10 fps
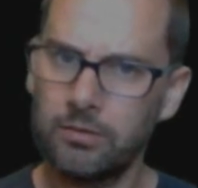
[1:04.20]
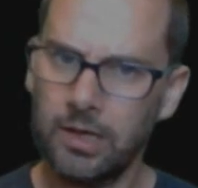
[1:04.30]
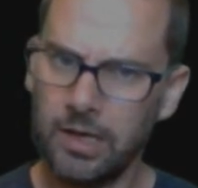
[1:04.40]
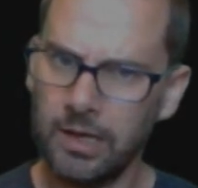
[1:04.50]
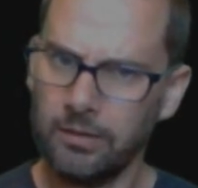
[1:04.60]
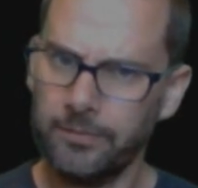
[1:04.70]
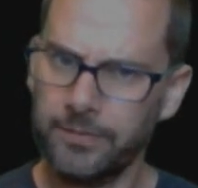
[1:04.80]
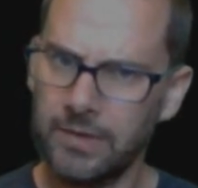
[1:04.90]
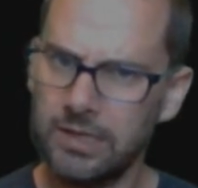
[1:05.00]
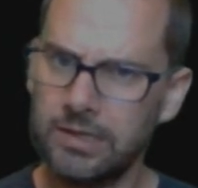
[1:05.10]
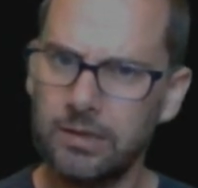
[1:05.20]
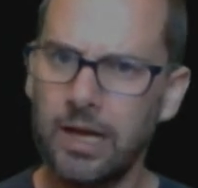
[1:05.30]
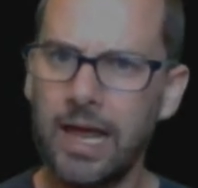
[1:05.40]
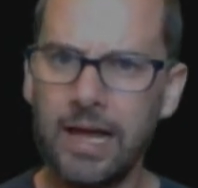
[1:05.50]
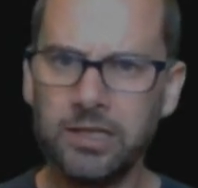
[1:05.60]
again, this
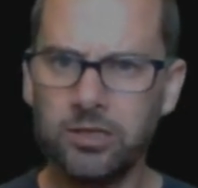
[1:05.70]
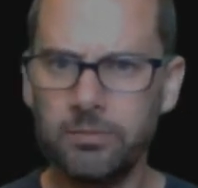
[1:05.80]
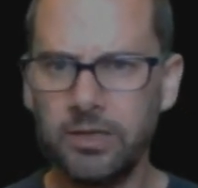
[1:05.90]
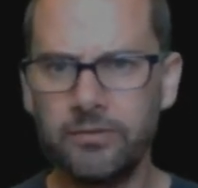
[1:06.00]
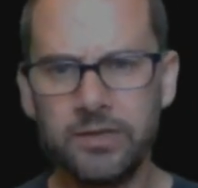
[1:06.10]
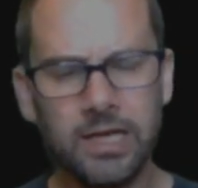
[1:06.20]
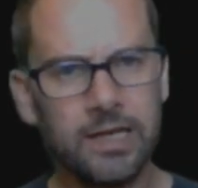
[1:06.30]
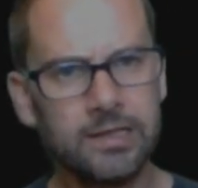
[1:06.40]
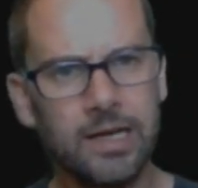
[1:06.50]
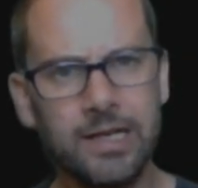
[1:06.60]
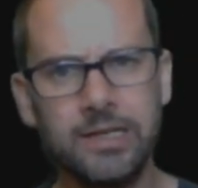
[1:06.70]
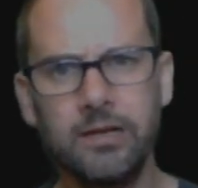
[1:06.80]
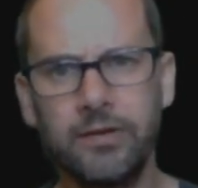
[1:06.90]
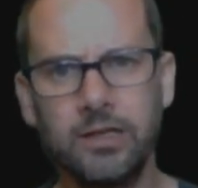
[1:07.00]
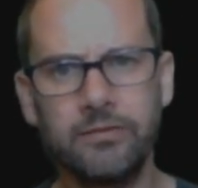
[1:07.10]
extra bit of text, it has the
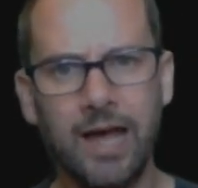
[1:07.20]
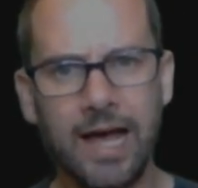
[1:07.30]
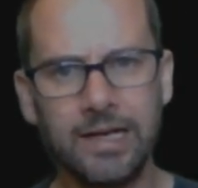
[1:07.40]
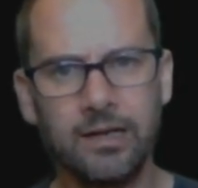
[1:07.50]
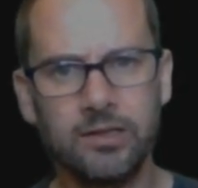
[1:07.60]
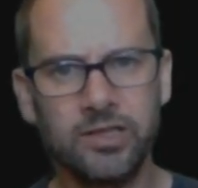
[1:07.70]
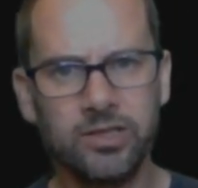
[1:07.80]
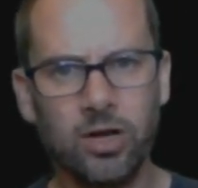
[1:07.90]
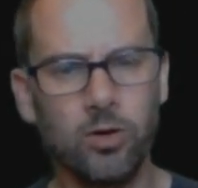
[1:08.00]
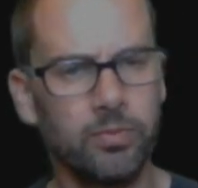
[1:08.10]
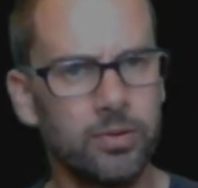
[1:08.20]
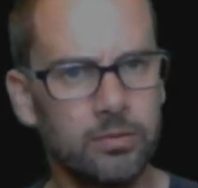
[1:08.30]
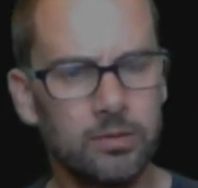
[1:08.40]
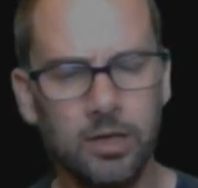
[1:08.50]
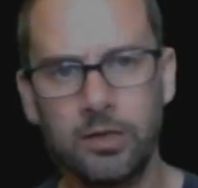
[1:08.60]
effect of adding scope
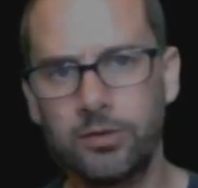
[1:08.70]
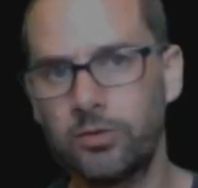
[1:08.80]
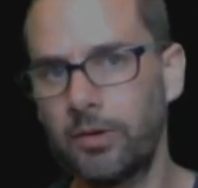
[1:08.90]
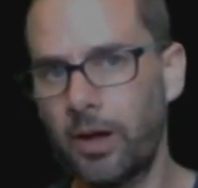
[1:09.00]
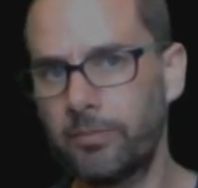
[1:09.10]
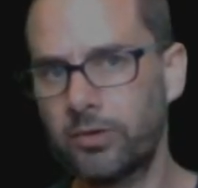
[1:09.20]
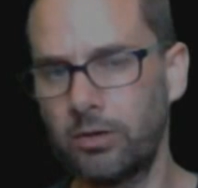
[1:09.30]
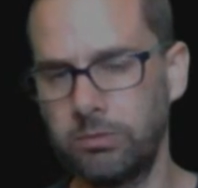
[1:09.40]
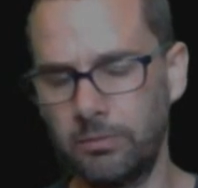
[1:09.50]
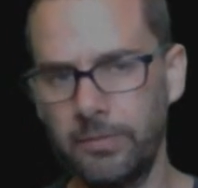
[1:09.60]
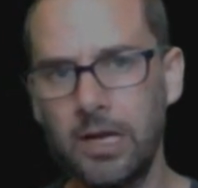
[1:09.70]
to a problem.